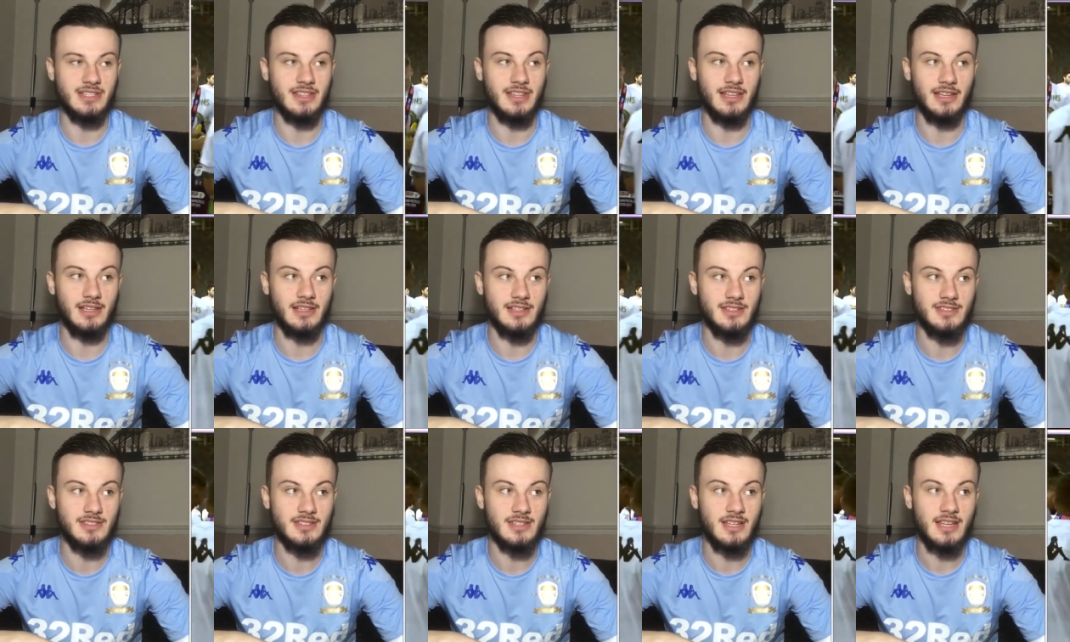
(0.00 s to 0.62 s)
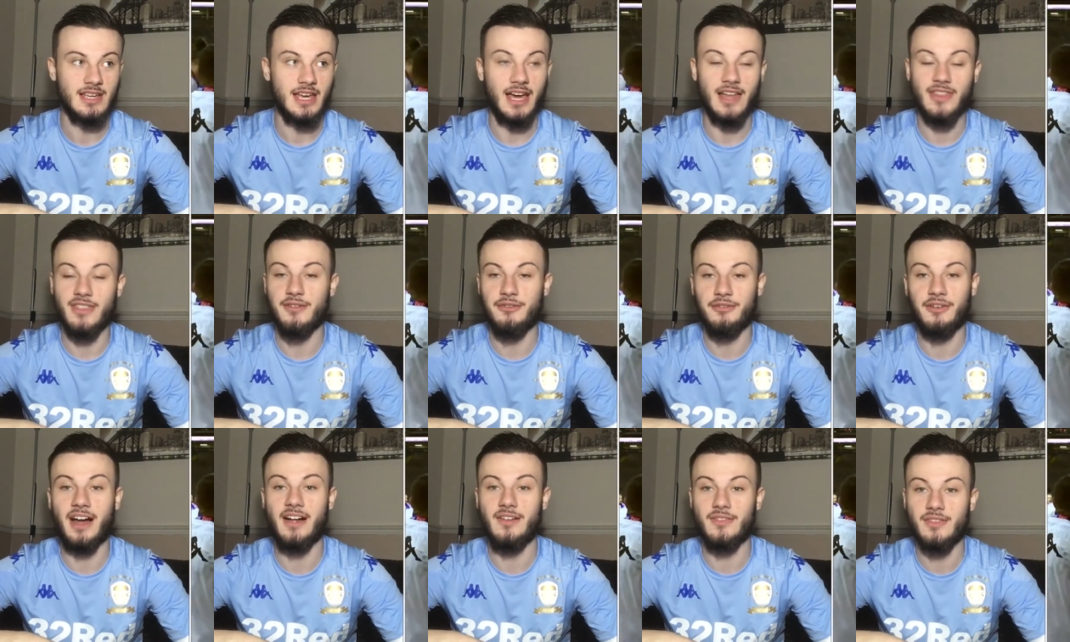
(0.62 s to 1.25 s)
this,
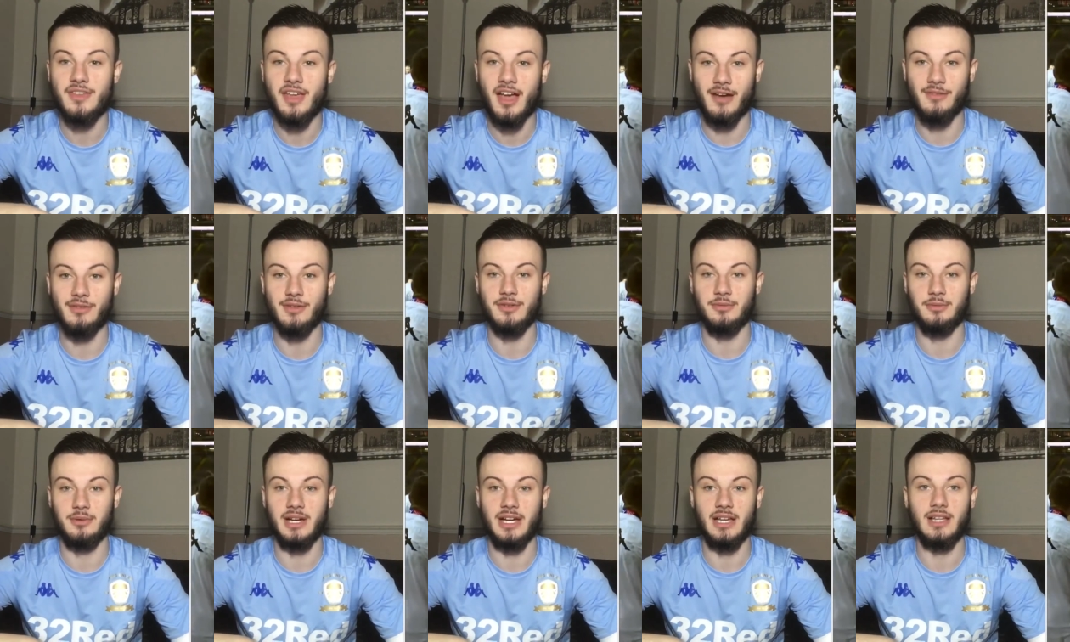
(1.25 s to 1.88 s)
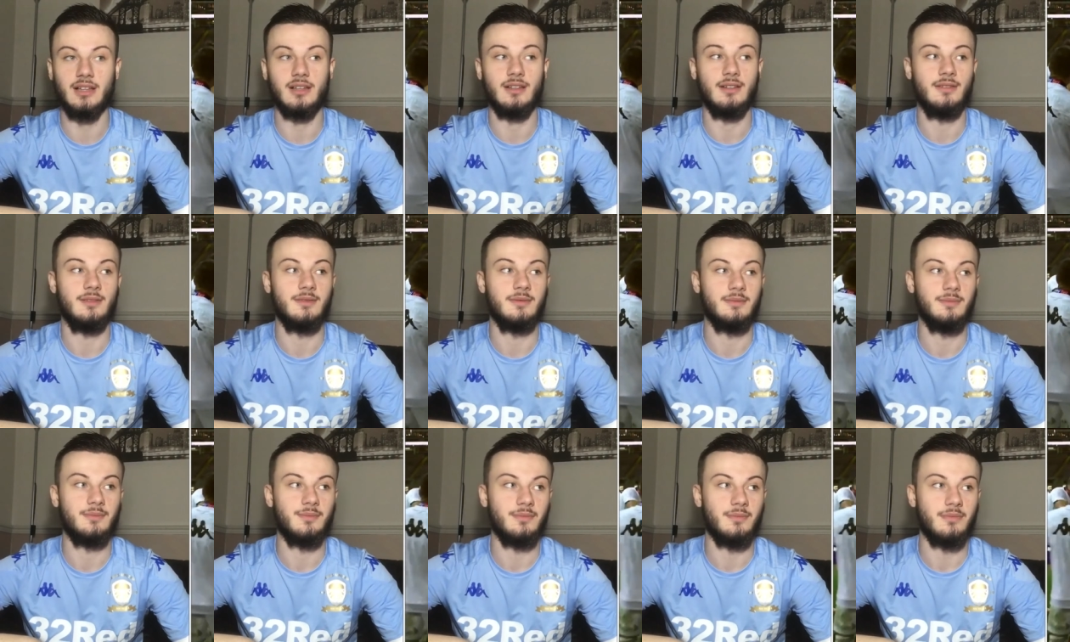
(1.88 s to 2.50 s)
and the fans have as well,
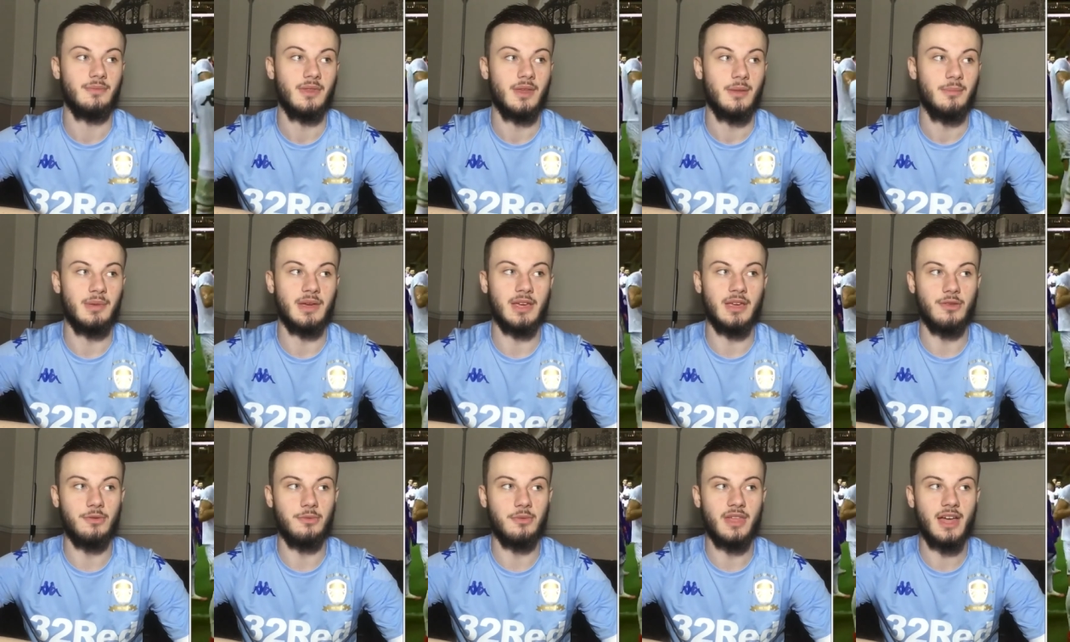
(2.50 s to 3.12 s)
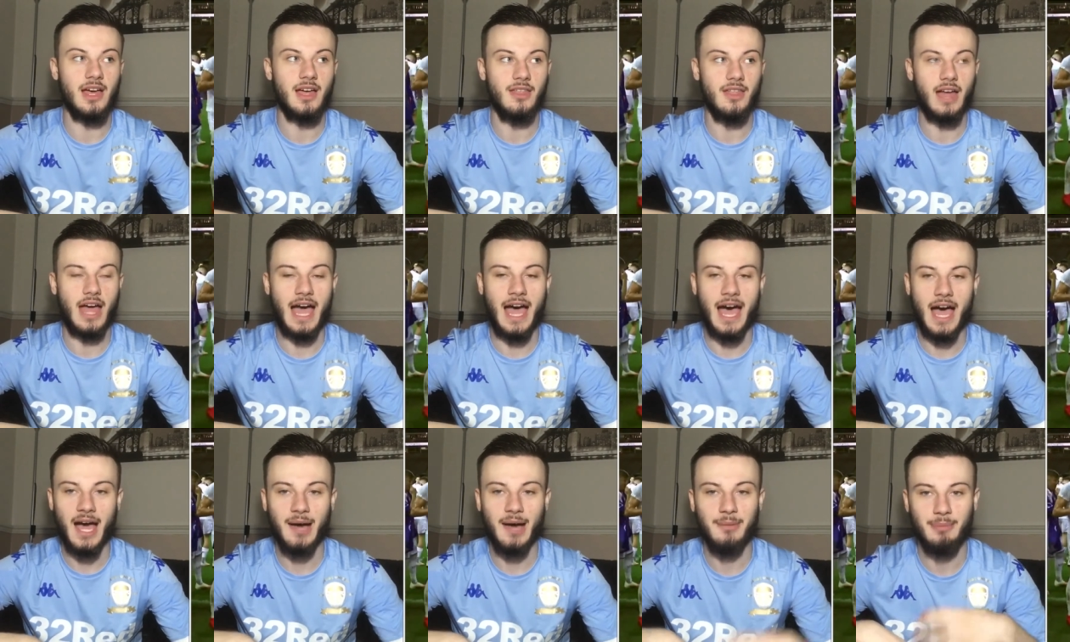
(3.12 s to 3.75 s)
because without
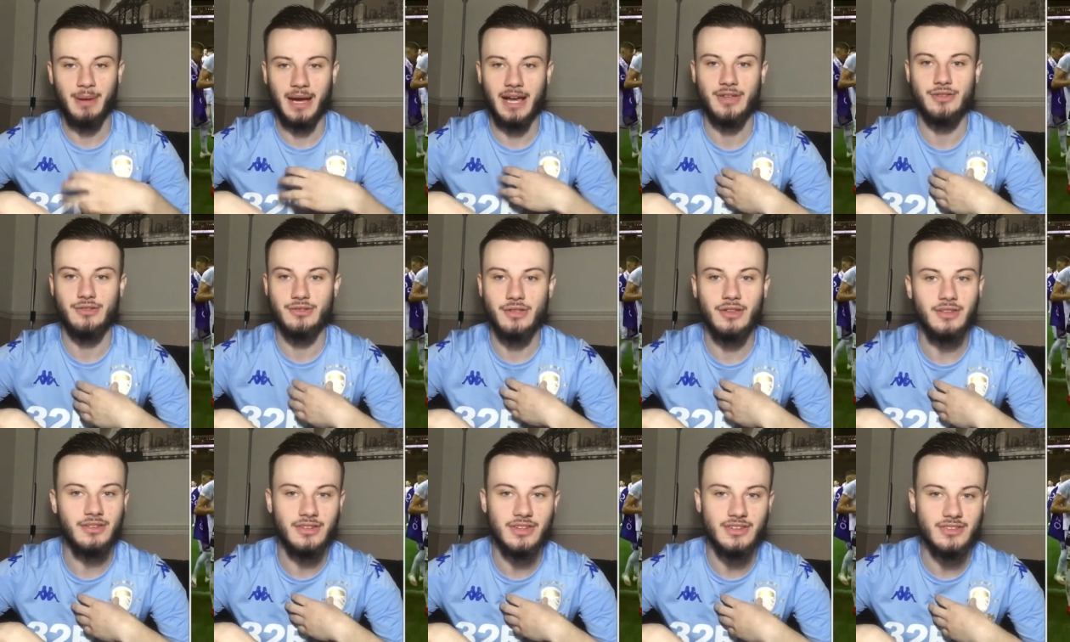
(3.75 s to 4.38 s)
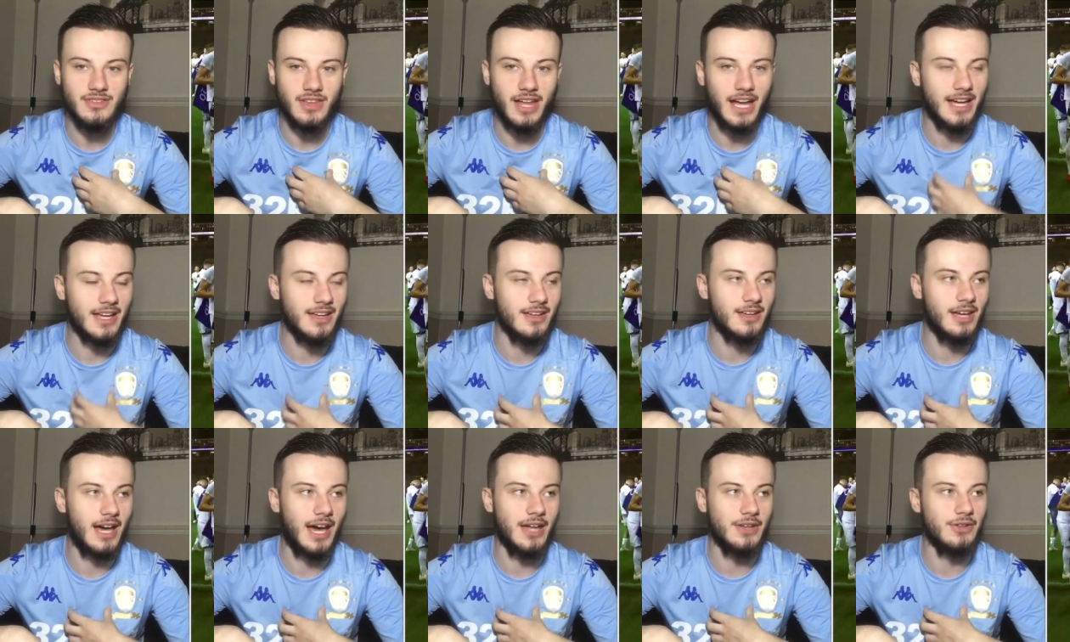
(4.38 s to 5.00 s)
our passion and
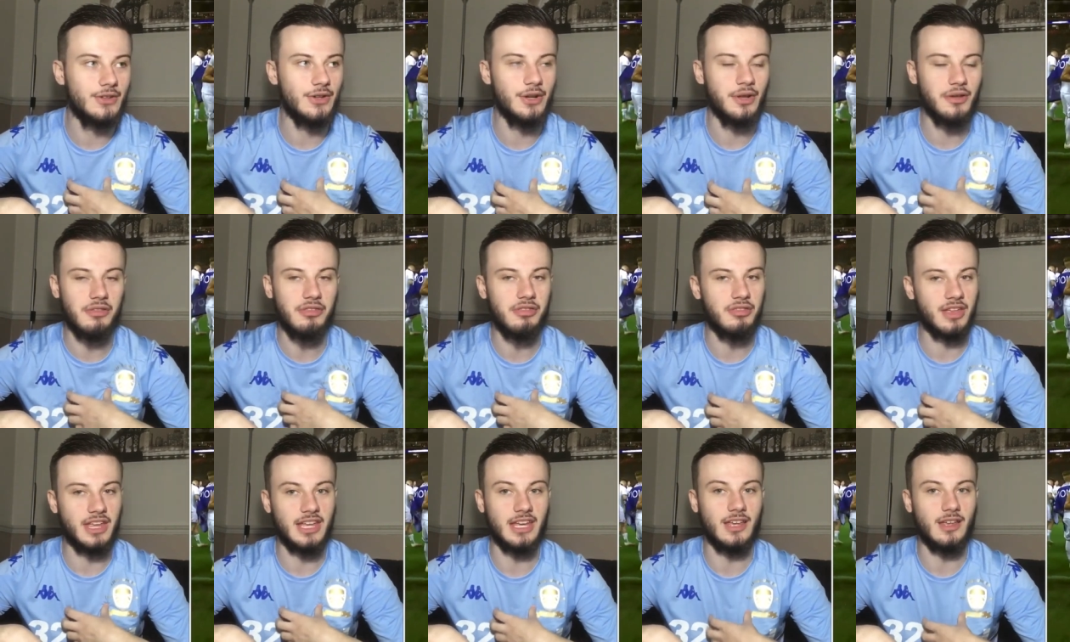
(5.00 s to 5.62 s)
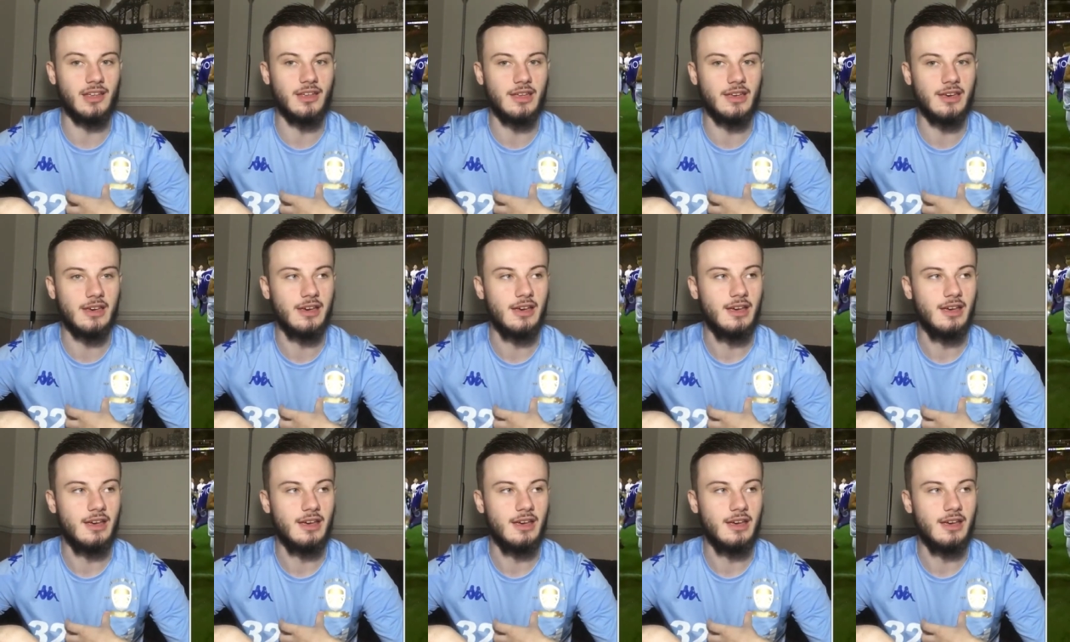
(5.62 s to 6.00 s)
desire, I don't think